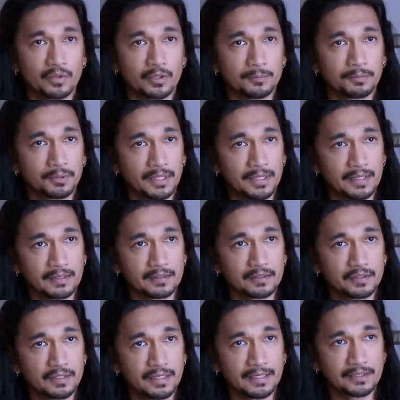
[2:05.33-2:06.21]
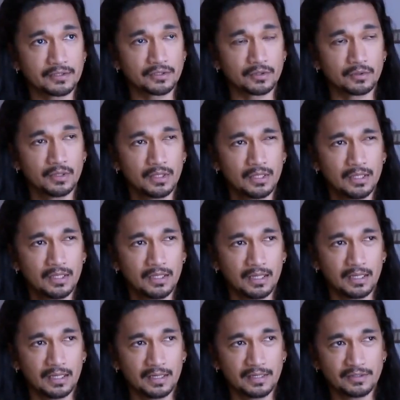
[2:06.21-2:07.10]
when they're planning an attack. So
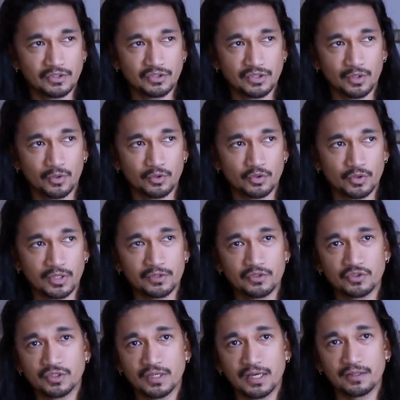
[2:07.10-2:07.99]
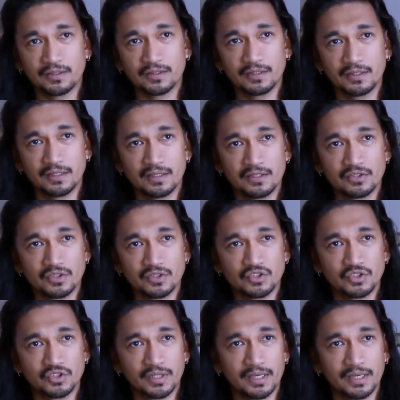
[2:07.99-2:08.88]
let's just say Ocho Kantos Kali is a
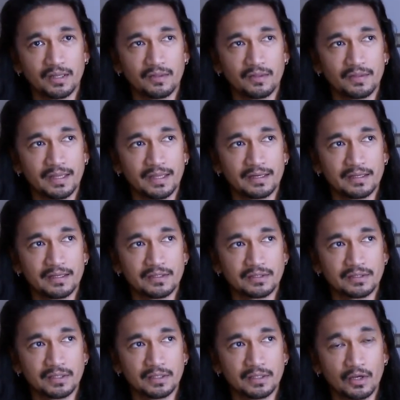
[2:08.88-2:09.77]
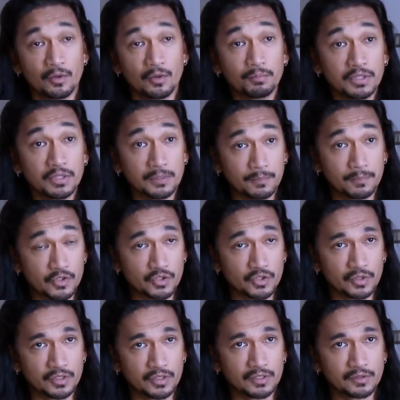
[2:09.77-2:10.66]
style that is a complete
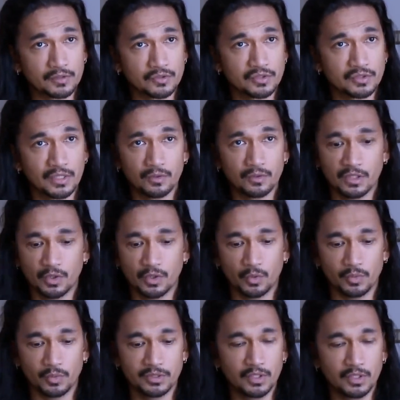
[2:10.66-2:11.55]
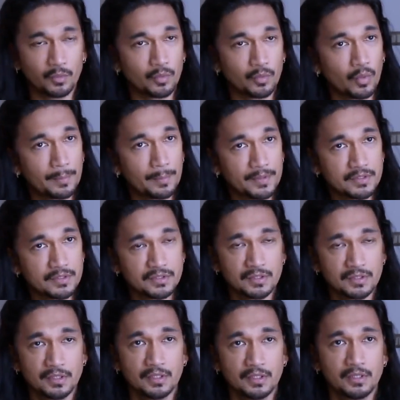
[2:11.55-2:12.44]
martial art, because not only do we deal with
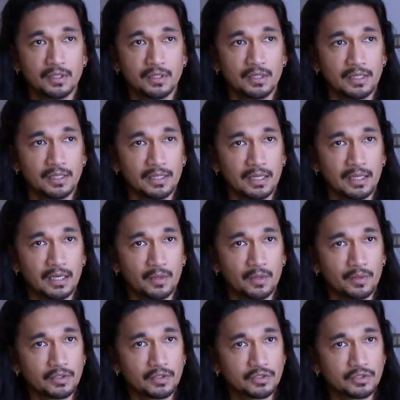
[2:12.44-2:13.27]
weapons, we